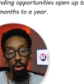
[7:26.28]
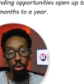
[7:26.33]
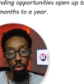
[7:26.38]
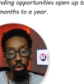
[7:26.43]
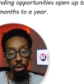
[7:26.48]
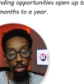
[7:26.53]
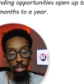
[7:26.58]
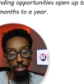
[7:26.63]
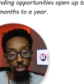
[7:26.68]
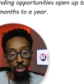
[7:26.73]

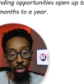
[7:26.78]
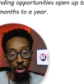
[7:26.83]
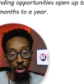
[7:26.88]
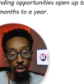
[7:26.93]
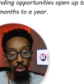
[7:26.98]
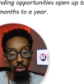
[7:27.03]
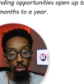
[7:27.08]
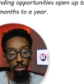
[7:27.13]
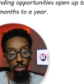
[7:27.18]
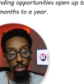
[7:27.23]
on its
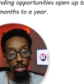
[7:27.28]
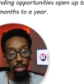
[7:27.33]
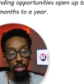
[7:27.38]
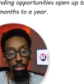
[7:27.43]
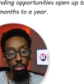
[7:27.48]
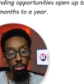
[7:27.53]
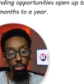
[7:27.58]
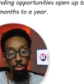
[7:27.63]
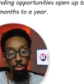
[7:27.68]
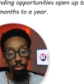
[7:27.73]
own
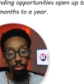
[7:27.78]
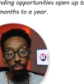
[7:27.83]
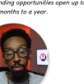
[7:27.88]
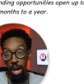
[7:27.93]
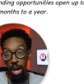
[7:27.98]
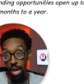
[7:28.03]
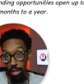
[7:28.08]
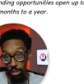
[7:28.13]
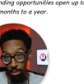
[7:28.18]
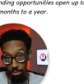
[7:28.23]
You'll be
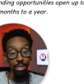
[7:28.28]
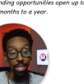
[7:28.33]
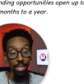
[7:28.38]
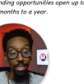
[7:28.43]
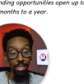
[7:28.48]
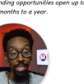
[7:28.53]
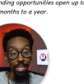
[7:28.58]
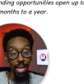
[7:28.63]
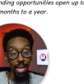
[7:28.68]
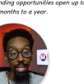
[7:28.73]
fine.
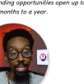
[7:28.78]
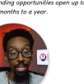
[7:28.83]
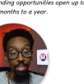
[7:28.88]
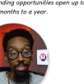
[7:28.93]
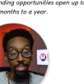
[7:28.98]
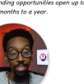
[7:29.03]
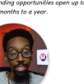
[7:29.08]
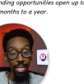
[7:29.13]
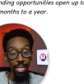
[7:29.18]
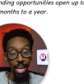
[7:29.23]
Let the
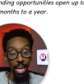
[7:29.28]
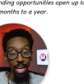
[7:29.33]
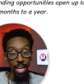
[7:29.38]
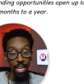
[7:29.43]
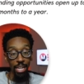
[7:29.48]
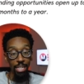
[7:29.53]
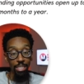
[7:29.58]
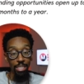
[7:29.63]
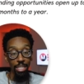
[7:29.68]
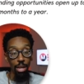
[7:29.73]
LLC
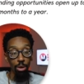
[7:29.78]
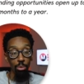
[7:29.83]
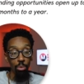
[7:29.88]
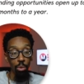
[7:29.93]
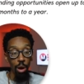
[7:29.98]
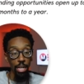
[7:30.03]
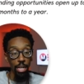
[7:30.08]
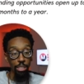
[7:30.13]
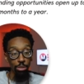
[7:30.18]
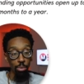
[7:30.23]
age and
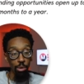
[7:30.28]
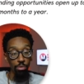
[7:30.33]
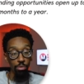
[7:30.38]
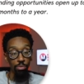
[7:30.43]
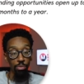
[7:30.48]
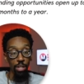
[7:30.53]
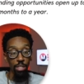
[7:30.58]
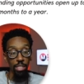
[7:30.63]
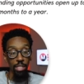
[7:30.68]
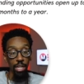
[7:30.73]
watch what
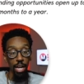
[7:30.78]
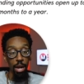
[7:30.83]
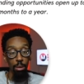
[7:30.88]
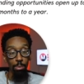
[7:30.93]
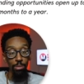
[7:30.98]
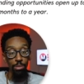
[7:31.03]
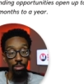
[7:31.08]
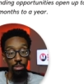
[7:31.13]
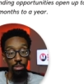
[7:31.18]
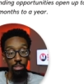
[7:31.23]
funding
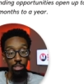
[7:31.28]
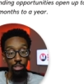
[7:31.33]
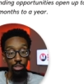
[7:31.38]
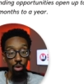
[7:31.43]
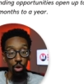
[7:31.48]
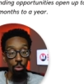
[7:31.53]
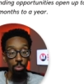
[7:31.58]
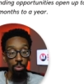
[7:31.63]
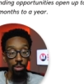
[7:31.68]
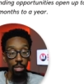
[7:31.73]
opportunities
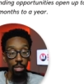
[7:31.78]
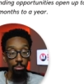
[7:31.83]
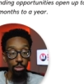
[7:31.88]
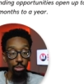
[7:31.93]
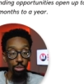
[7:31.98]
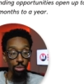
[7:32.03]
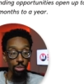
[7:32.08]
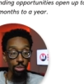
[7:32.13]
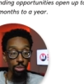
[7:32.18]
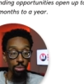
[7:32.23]
open up
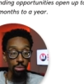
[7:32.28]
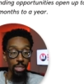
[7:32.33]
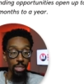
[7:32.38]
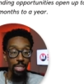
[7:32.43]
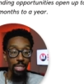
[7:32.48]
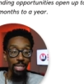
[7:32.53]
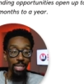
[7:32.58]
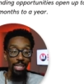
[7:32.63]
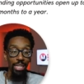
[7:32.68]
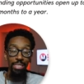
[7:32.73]
to you
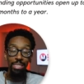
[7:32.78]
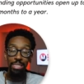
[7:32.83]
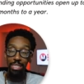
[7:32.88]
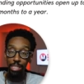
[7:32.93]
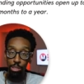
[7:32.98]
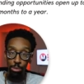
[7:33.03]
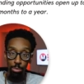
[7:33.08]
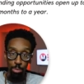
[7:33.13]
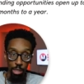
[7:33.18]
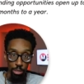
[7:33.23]
in
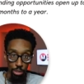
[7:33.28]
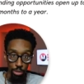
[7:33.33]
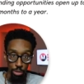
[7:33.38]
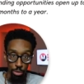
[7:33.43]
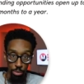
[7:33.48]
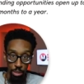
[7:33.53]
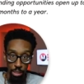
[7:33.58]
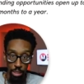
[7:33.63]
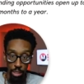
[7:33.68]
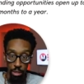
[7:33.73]
six months
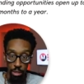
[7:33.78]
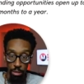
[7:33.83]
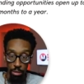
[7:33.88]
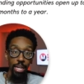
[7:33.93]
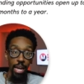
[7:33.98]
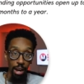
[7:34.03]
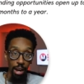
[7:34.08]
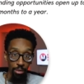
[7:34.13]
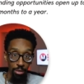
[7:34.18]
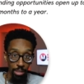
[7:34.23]
to a year.
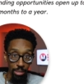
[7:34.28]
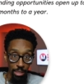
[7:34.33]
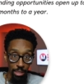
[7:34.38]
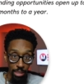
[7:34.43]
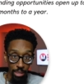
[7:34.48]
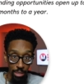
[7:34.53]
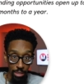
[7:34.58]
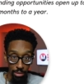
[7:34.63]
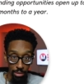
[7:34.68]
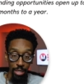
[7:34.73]

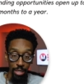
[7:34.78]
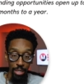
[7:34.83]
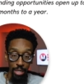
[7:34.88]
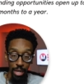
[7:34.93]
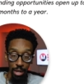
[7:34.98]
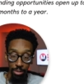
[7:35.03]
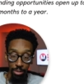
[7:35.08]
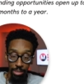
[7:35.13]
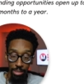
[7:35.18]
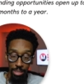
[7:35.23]
Guarantee it. I
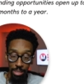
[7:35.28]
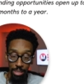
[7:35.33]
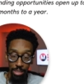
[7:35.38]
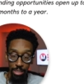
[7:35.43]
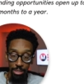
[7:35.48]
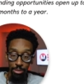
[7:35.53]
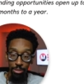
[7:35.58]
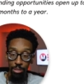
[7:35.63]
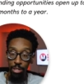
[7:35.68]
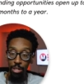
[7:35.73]

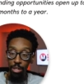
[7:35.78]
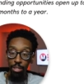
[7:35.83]
guarantee you